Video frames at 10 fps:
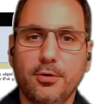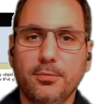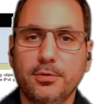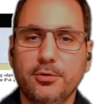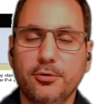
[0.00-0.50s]

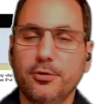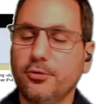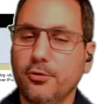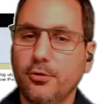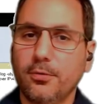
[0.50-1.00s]

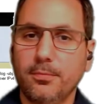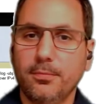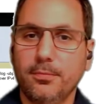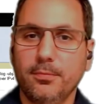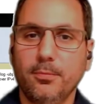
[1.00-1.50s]
you're
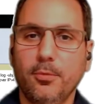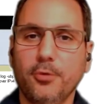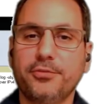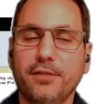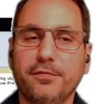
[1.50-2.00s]

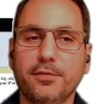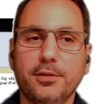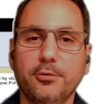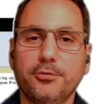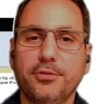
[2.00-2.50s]
most definitely
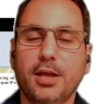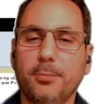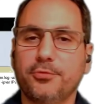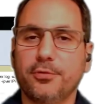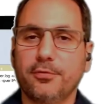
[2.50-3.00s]
using
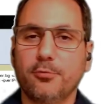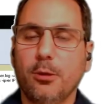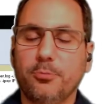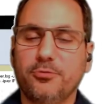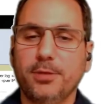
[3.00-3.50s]
app server
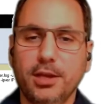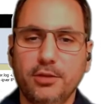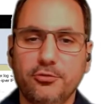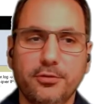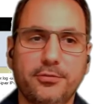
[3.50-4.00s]
web speed
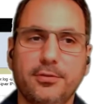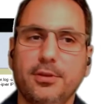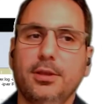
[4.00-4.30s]
agents.